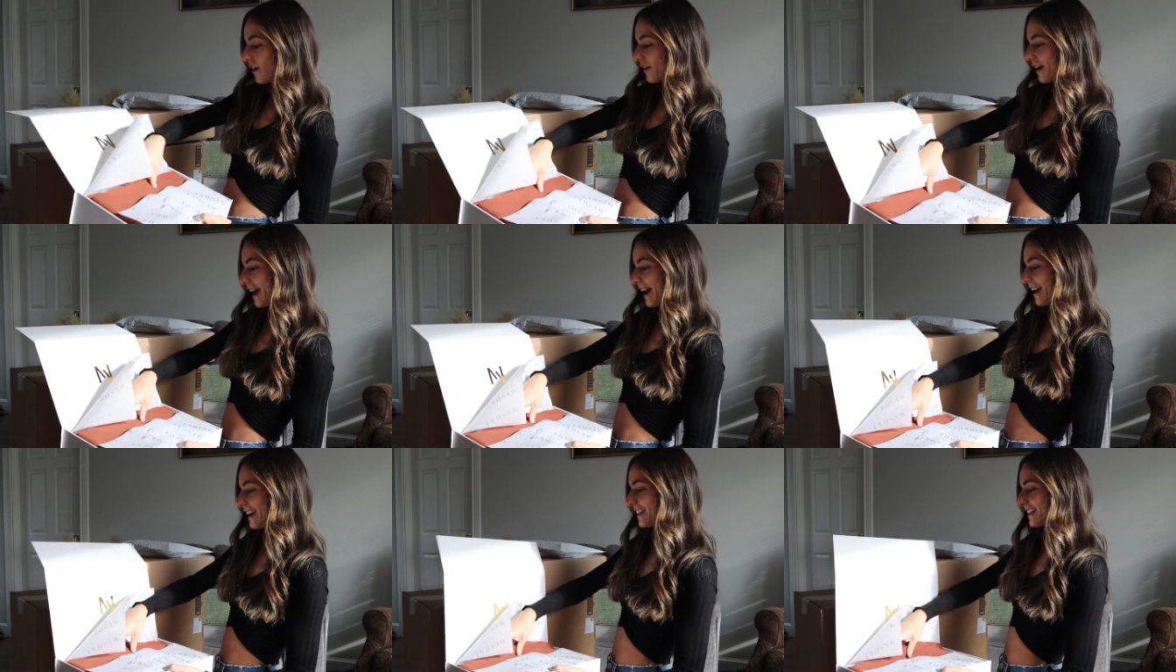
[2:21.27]

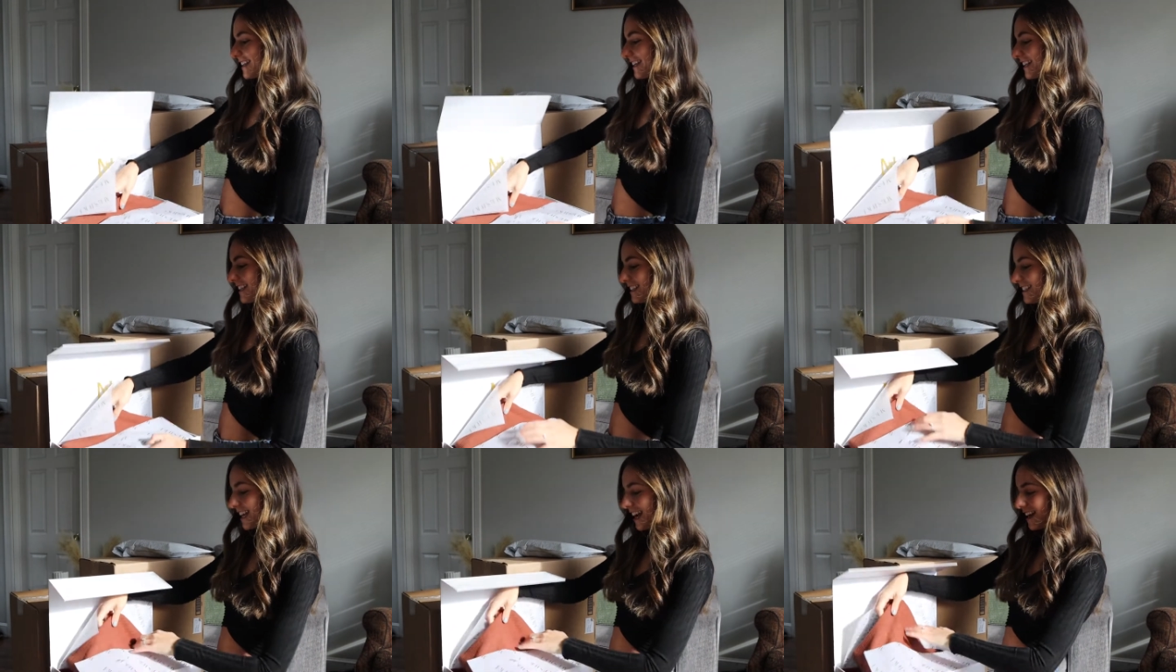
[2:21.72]
okay,
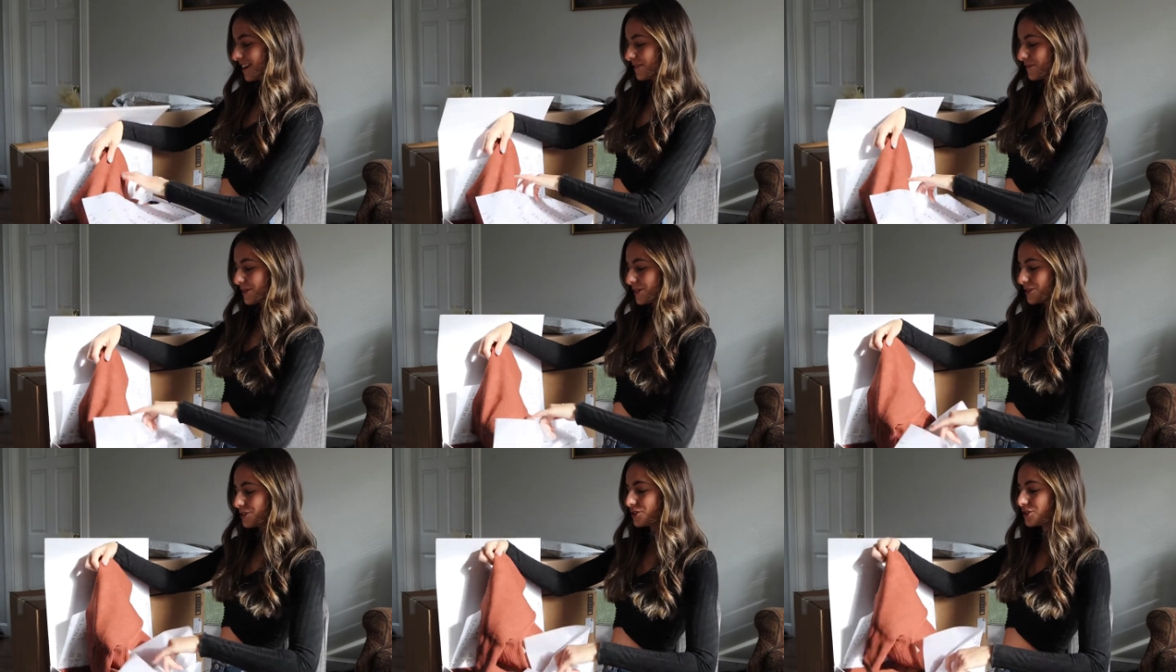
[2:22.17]
this I'm
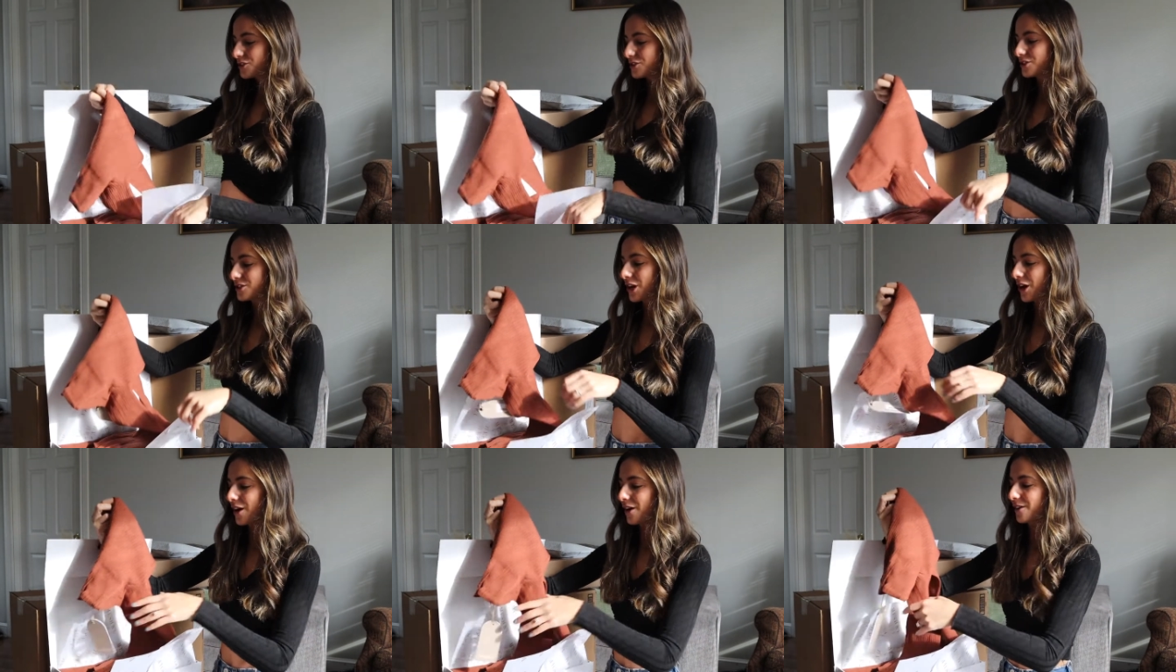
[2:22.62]

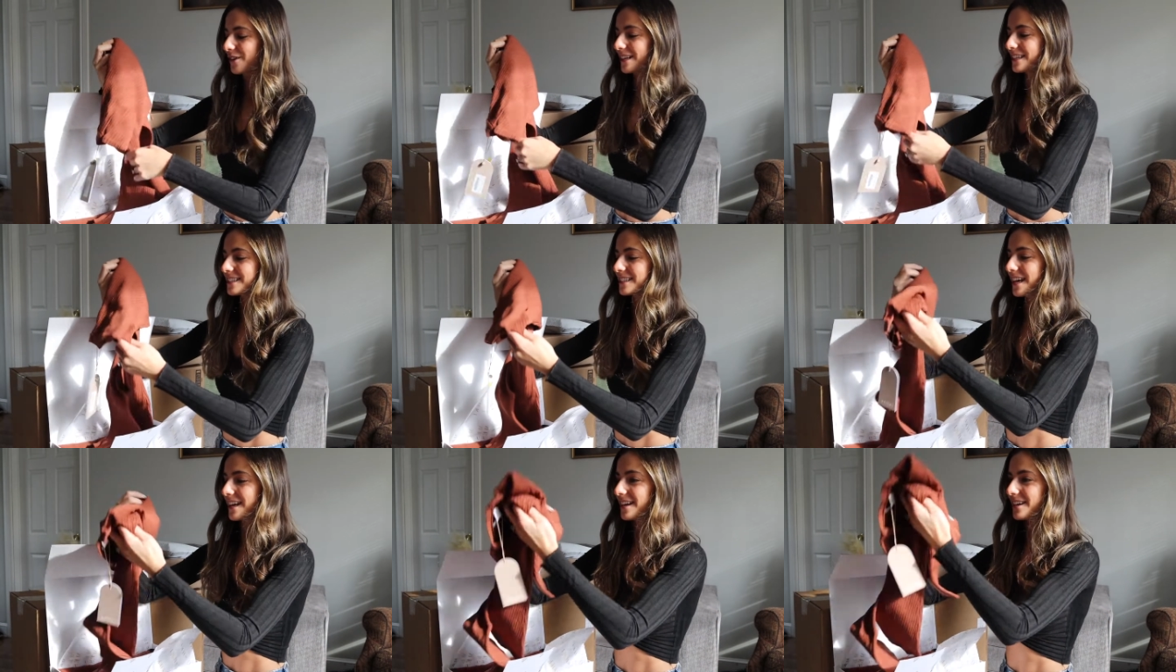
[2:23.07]
so
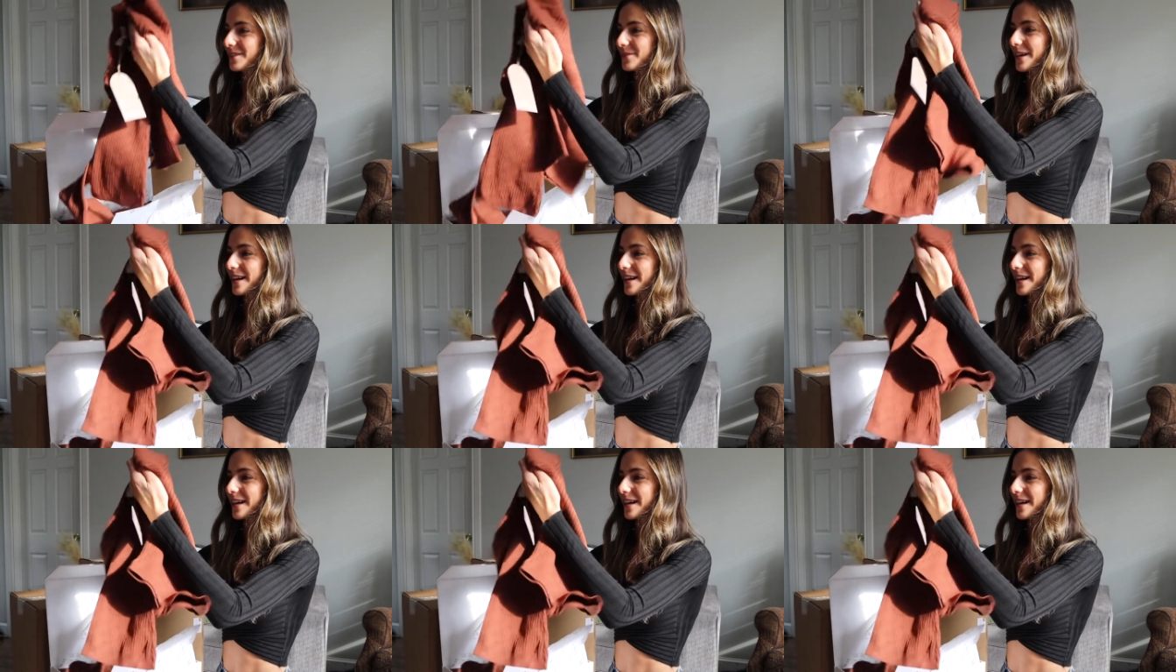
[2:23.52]
excited